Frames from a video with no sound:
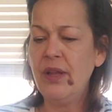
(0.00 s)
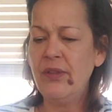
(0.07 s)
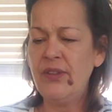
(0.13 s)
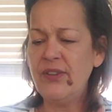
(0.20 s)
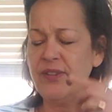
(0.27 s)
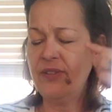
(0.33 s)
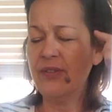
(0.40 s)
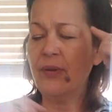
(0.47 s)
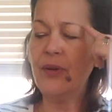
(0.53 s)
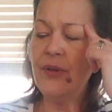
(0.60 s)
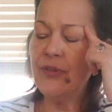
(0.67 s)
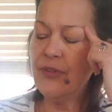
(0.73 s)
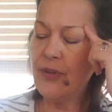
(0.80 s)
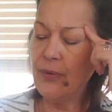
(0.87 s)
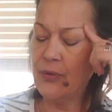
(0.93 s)
This is
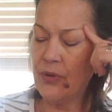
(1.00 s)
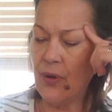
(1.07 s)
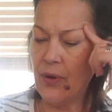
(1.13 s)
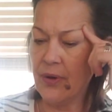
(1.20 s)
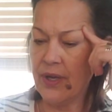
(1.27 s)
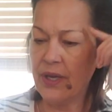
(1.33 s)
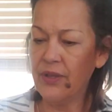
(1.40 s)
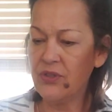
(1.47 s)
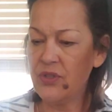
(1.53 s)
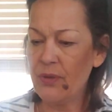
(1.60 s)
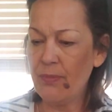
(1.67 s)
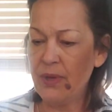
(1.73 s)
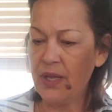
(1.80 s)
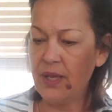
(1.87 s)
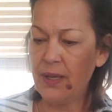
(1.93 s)
also talking to
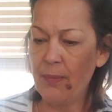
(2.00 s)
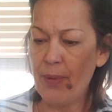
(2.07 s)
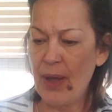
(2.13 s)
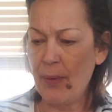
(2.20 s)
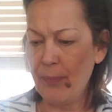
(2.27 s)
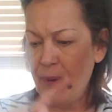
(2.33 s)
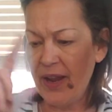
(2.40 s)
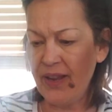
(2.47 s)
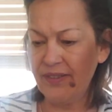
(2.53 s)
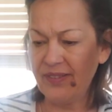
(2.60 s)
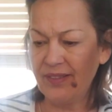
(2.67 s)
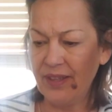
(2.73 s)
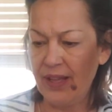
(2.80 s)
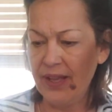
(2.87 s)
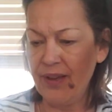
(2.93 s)
me about
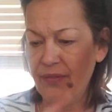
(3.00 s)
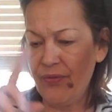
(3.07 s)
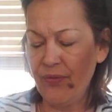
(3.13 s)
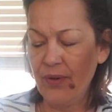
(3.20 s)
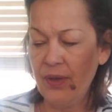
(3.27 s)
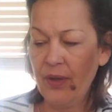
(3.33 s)
past life